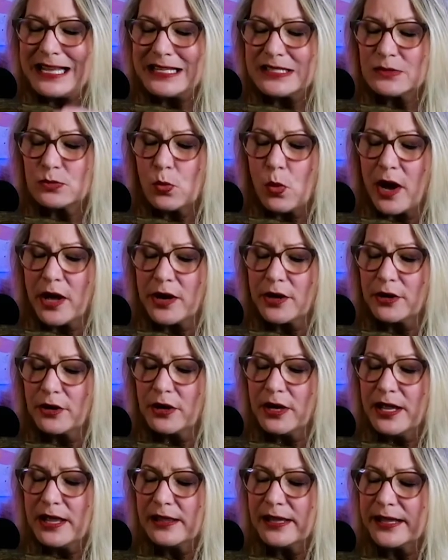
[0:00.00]
water.
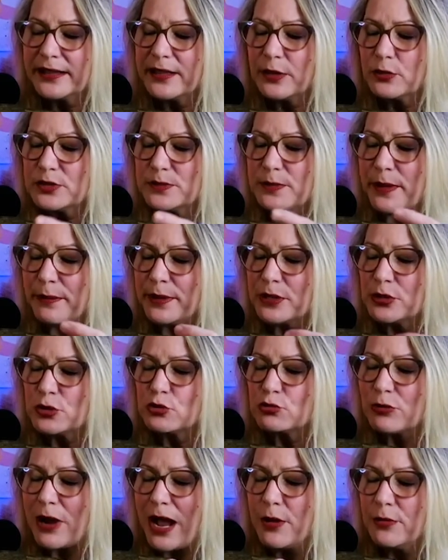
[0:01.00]
Like there was maybe a
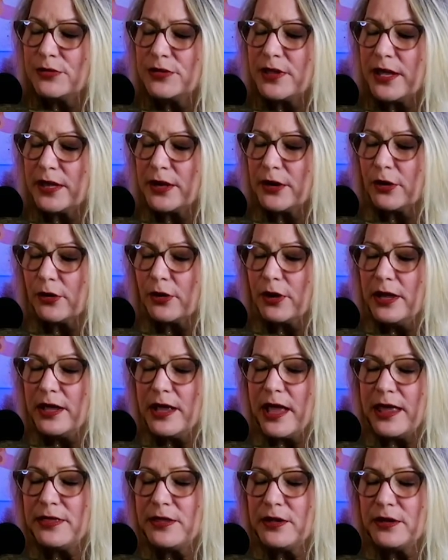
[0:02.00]
drought that year.
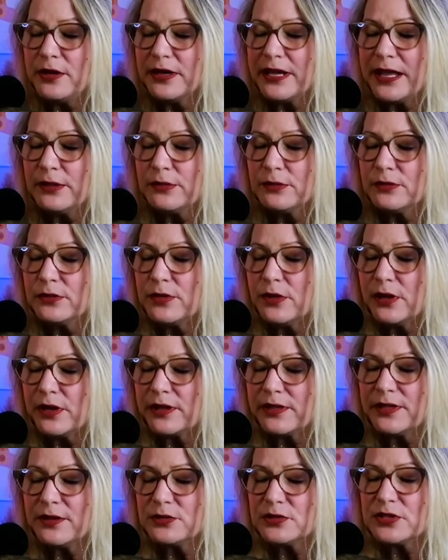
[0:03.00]
And then again, look,
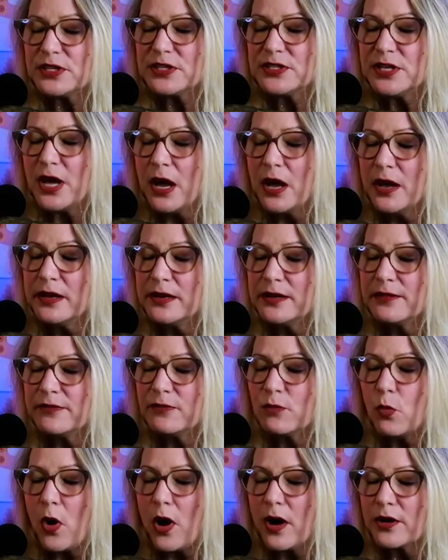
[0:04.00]
there's a ton of
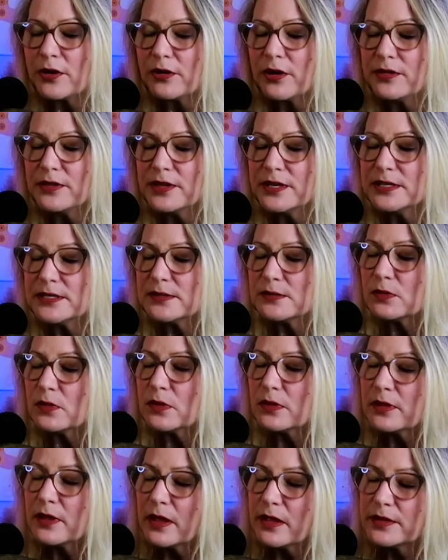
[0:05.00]
water on this
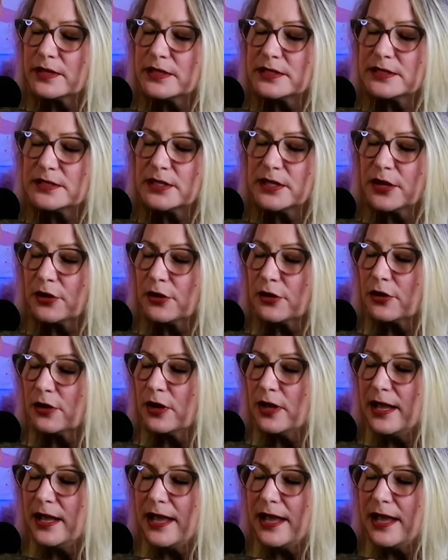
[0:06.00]
year.